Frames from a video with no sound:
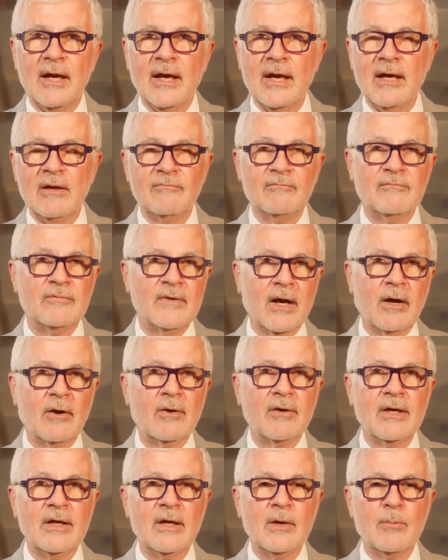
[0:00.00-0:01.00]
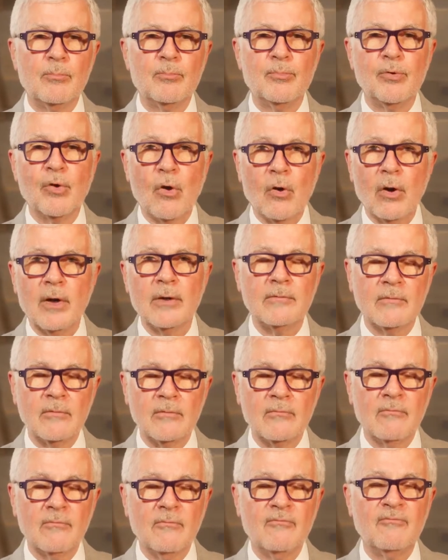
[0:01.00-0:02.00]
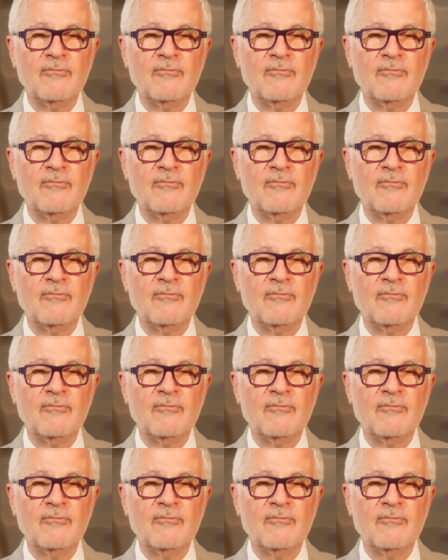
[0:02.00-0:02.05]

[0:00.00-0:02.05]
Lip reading: a very important